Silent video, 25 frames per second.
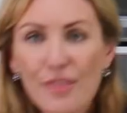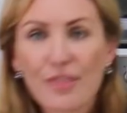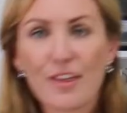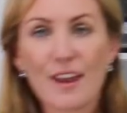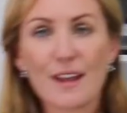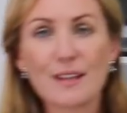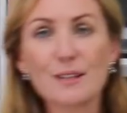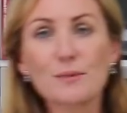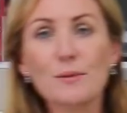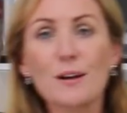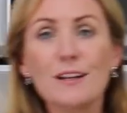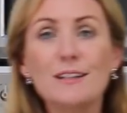
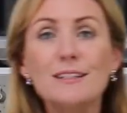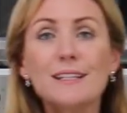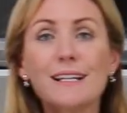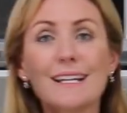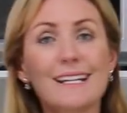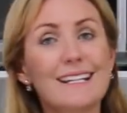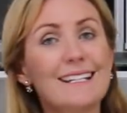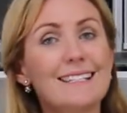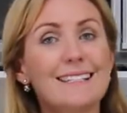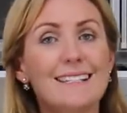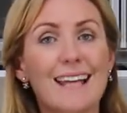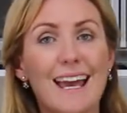These ones are
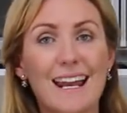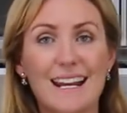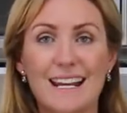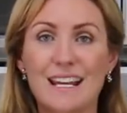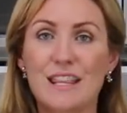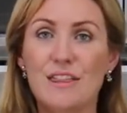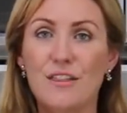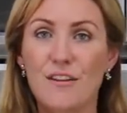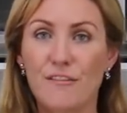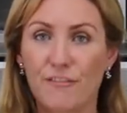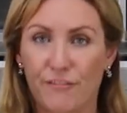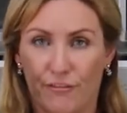going to set
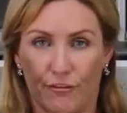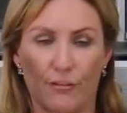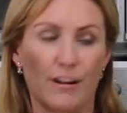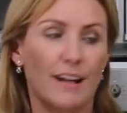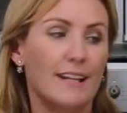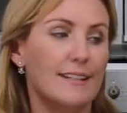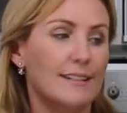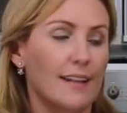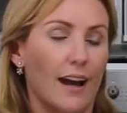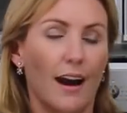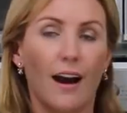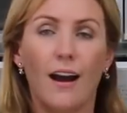in the
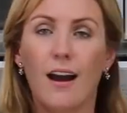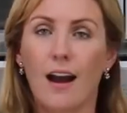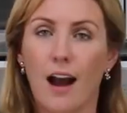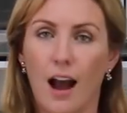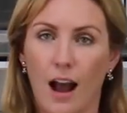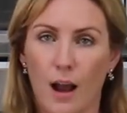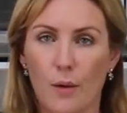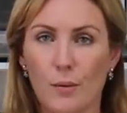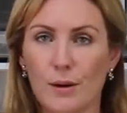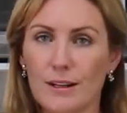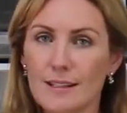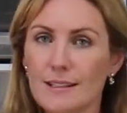freezer.
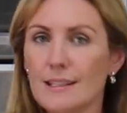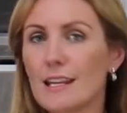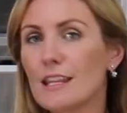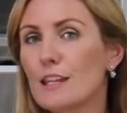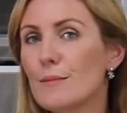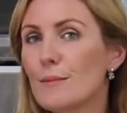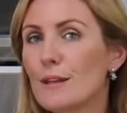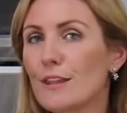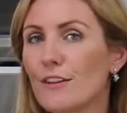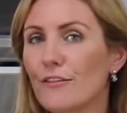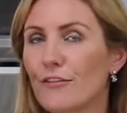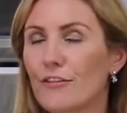I want to set
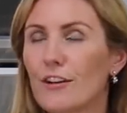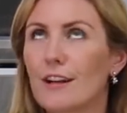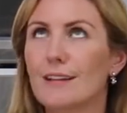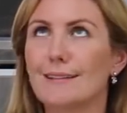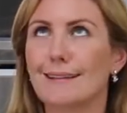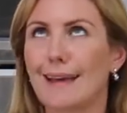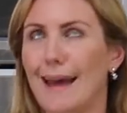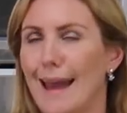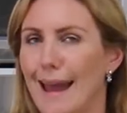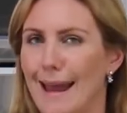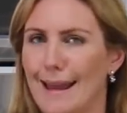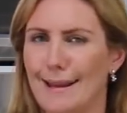them in the
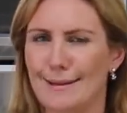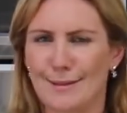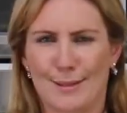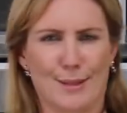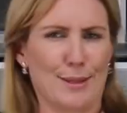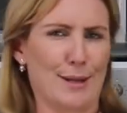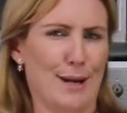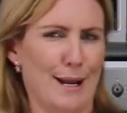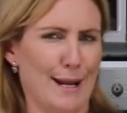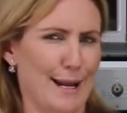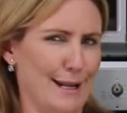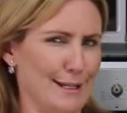freezer, A, so
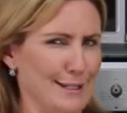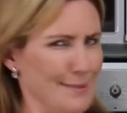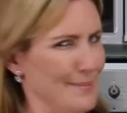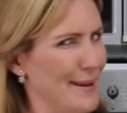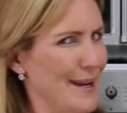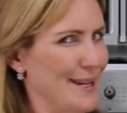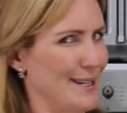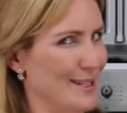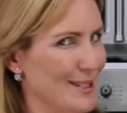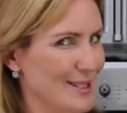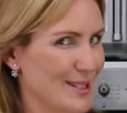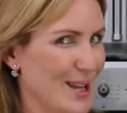that I get to
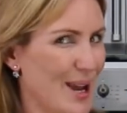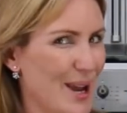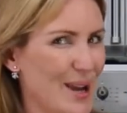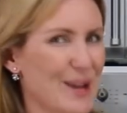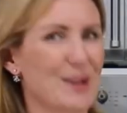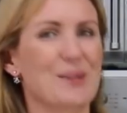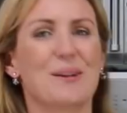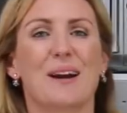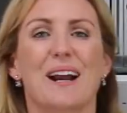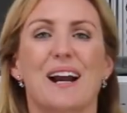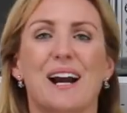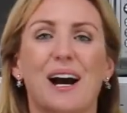my
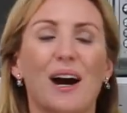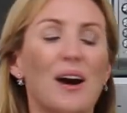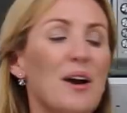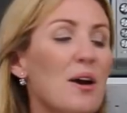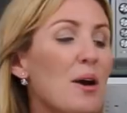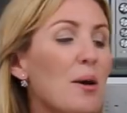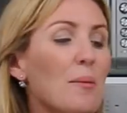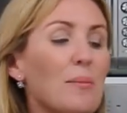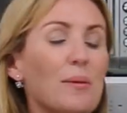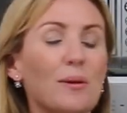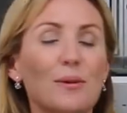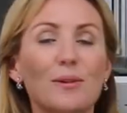dessert quicker,
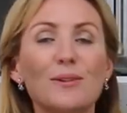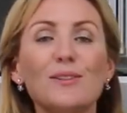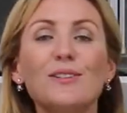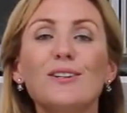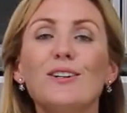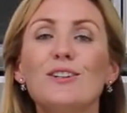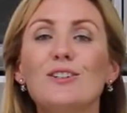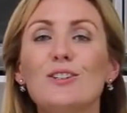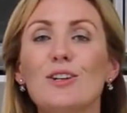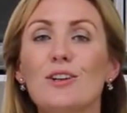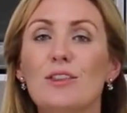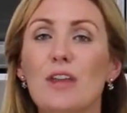but
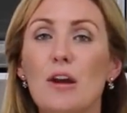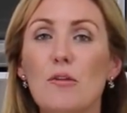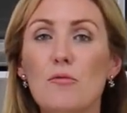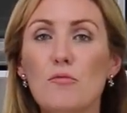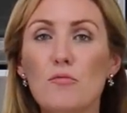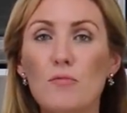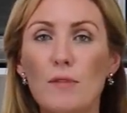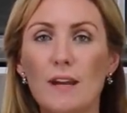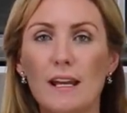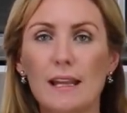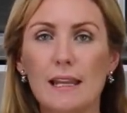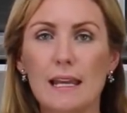also so they're
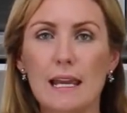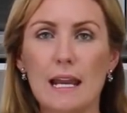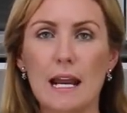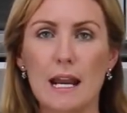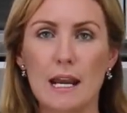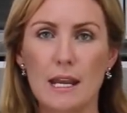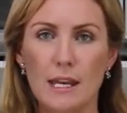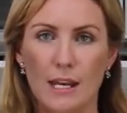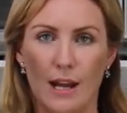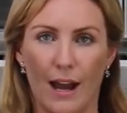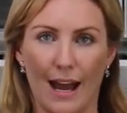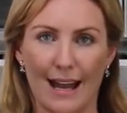really
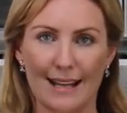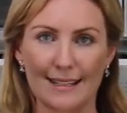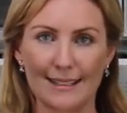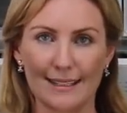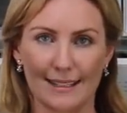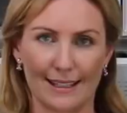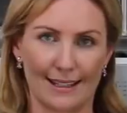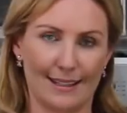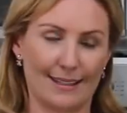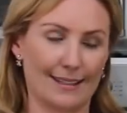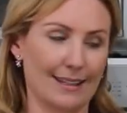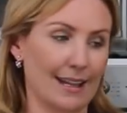
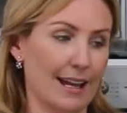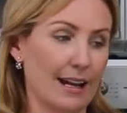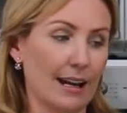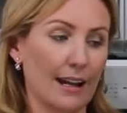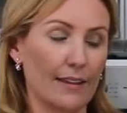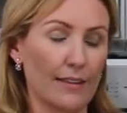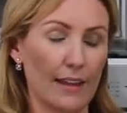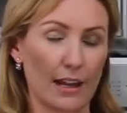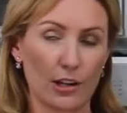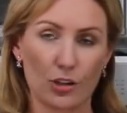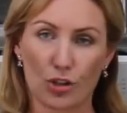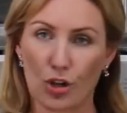nicely set
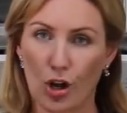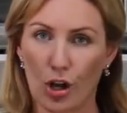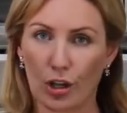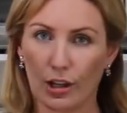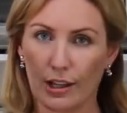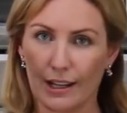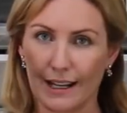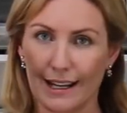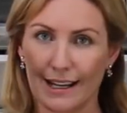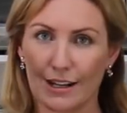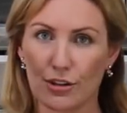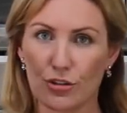and that
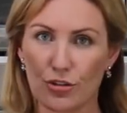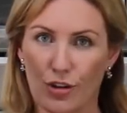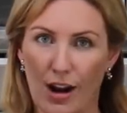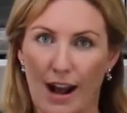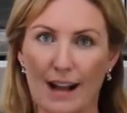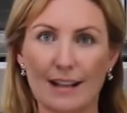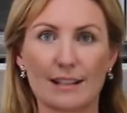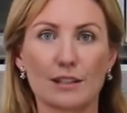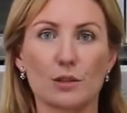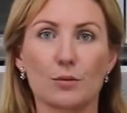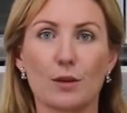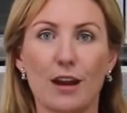chocolate
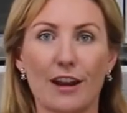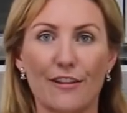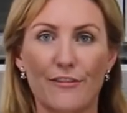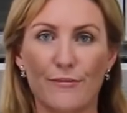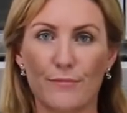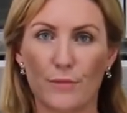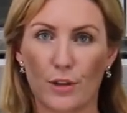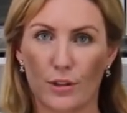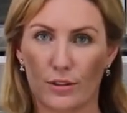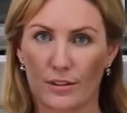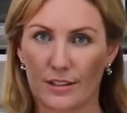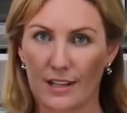contracts away
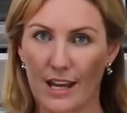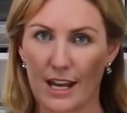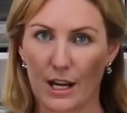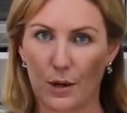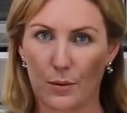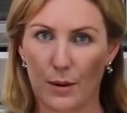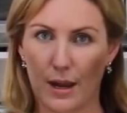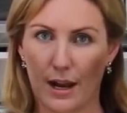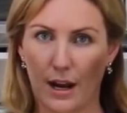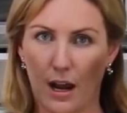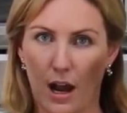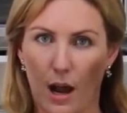from those
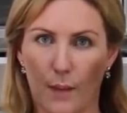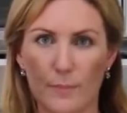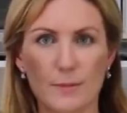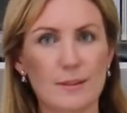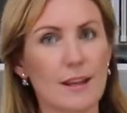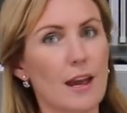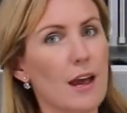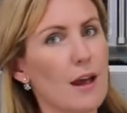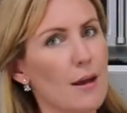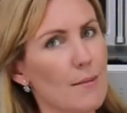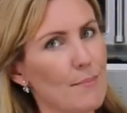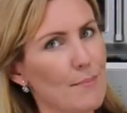takeaway cups,
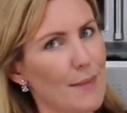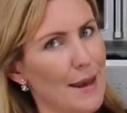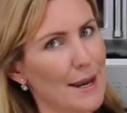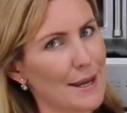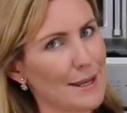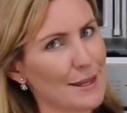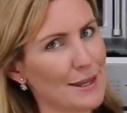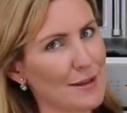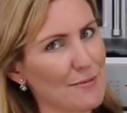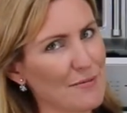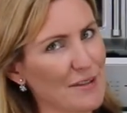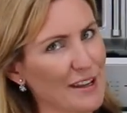
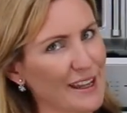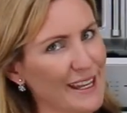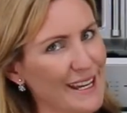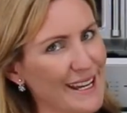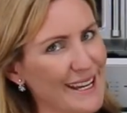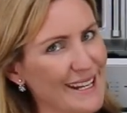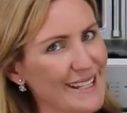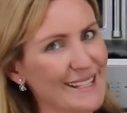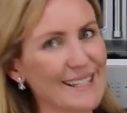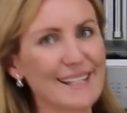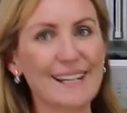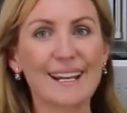making them really
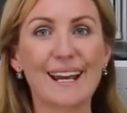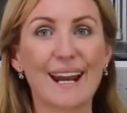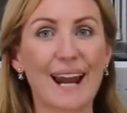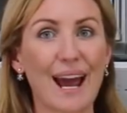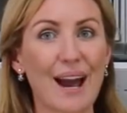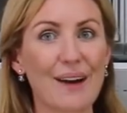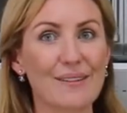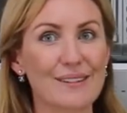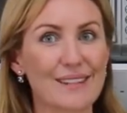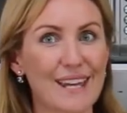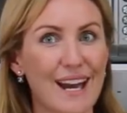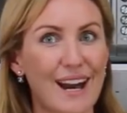easy to get
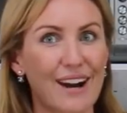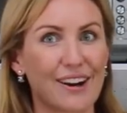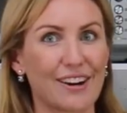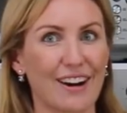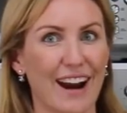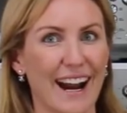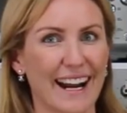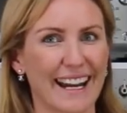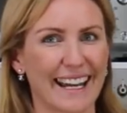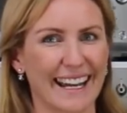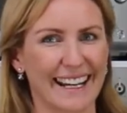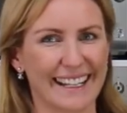out without
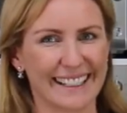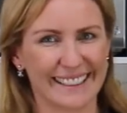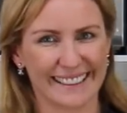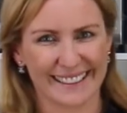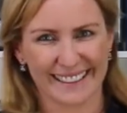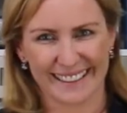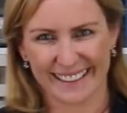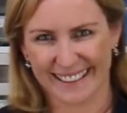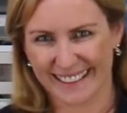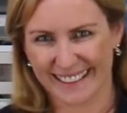cracking.